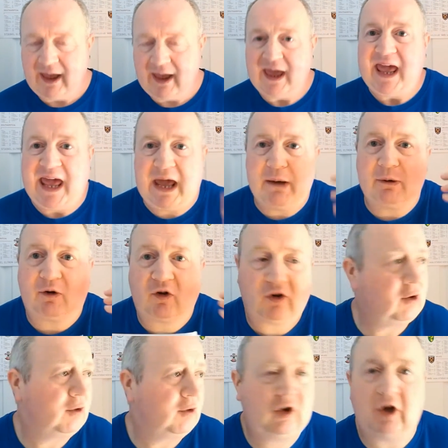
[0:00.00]
He was
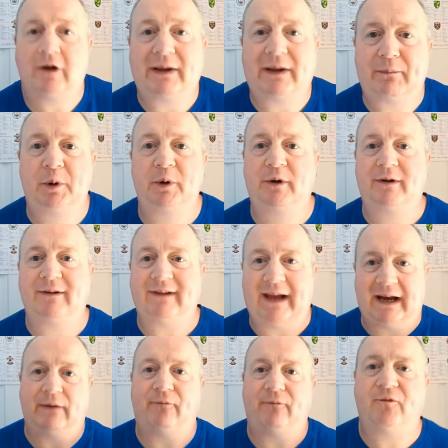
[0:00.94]
suit Liverpool's
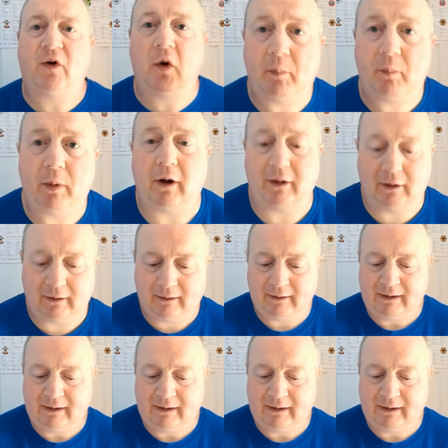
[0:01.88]
style of football.